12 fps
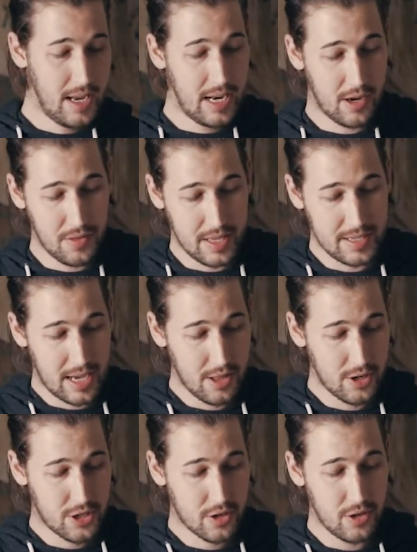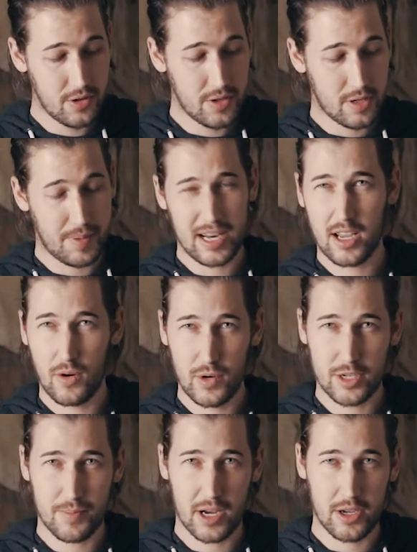Now these other screws, depending on
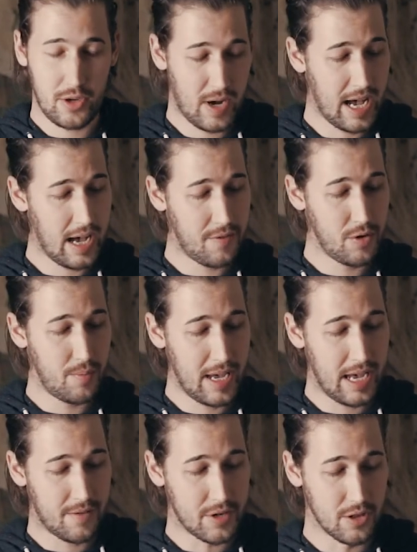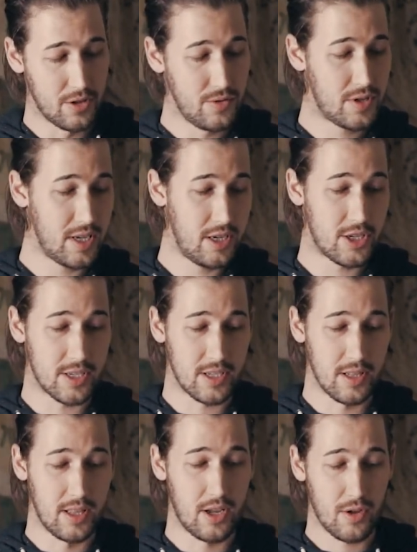which model you have, you may have to loosen just a
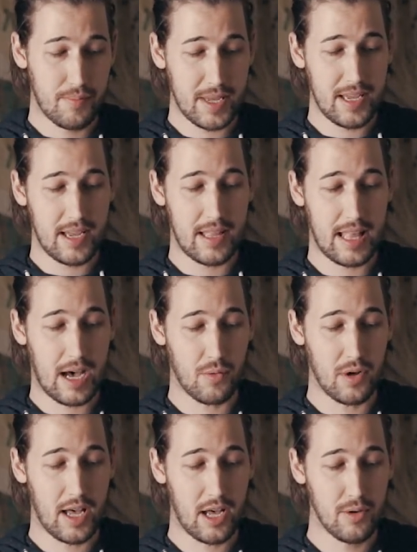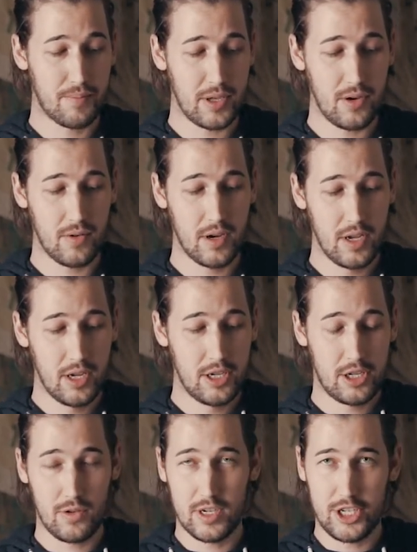little bit, and that will help you
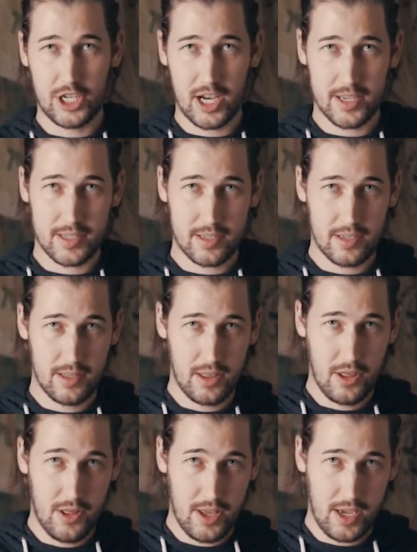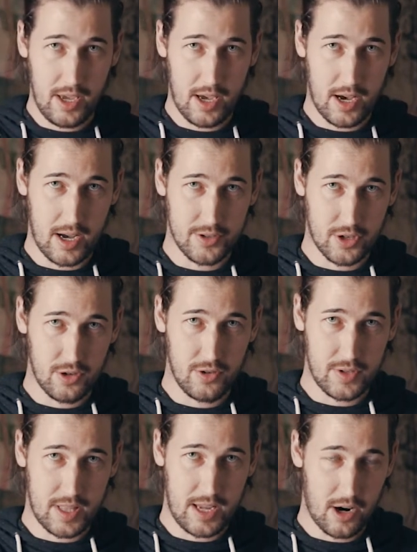to adjust the
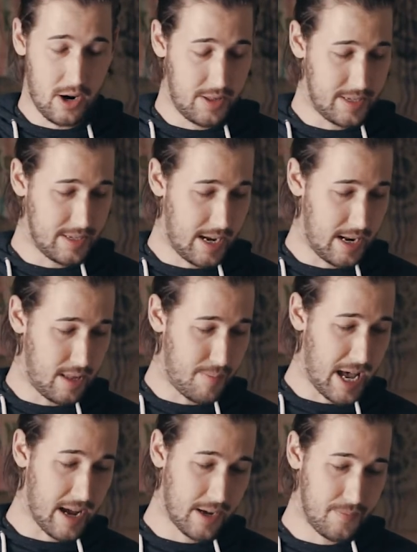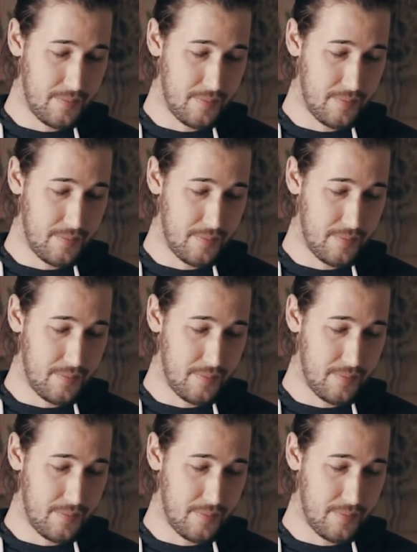screws that are in the side and the back.